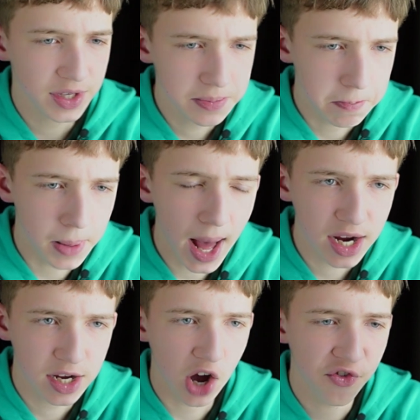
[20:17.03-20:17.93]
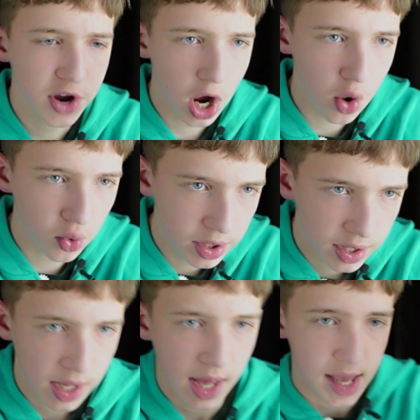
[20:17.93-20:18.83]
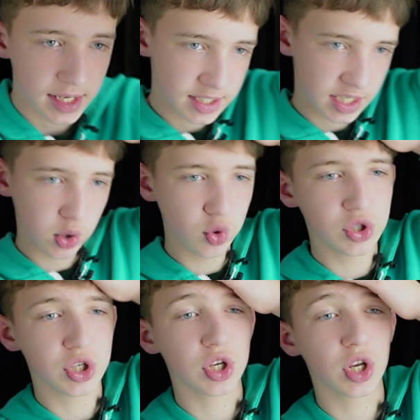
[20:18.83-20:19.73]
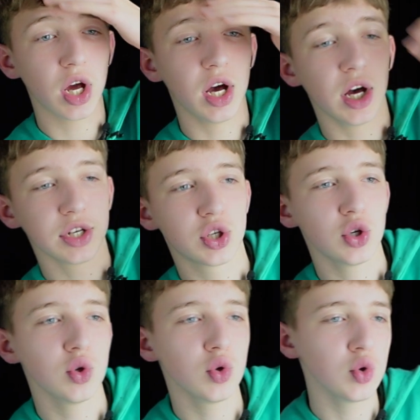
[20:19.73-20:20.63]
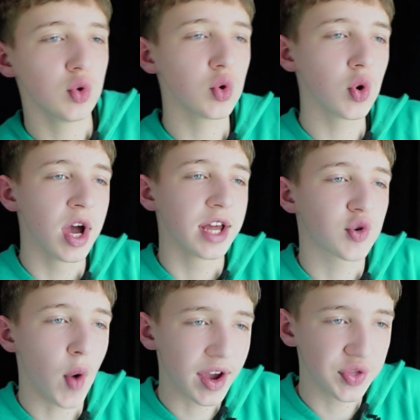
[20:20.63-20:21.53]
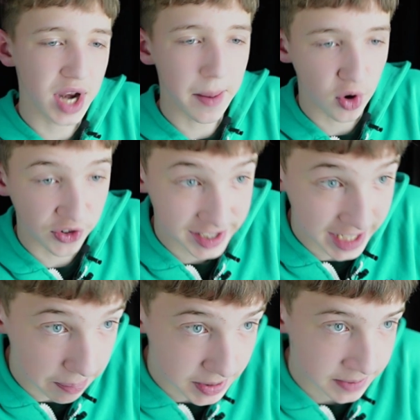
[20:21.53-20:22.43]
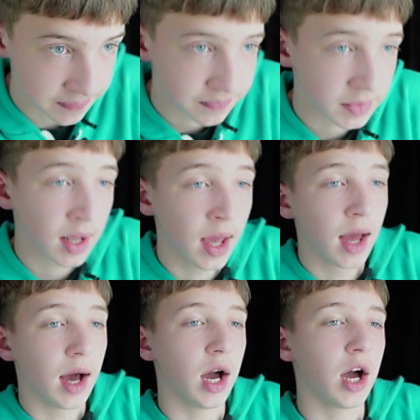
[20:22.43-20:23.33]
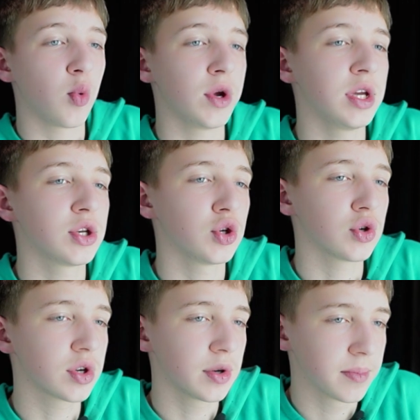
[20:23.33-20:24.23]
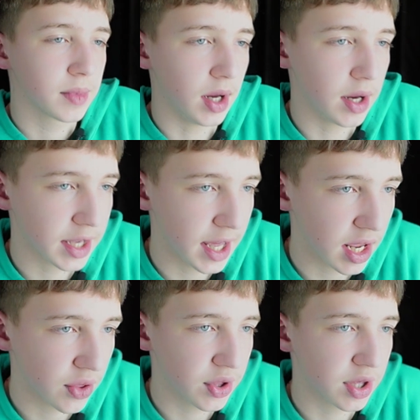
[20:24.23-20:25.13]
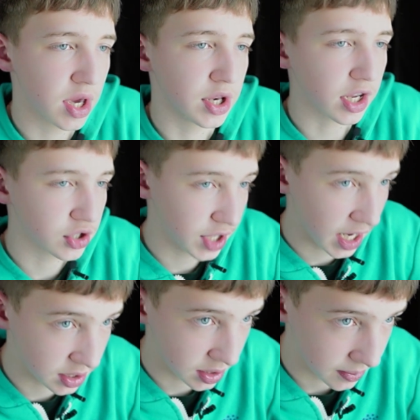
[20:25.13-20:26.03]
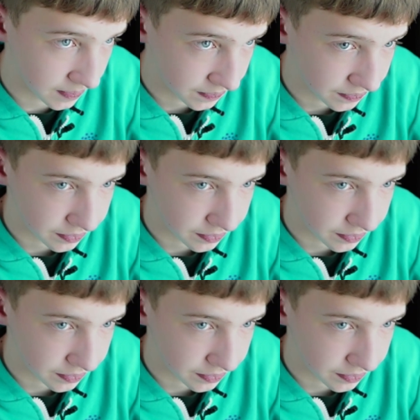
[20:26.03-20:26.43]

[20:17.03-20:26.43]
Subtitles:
this block of code is used to track the number of steps we took getting the dungeon exit.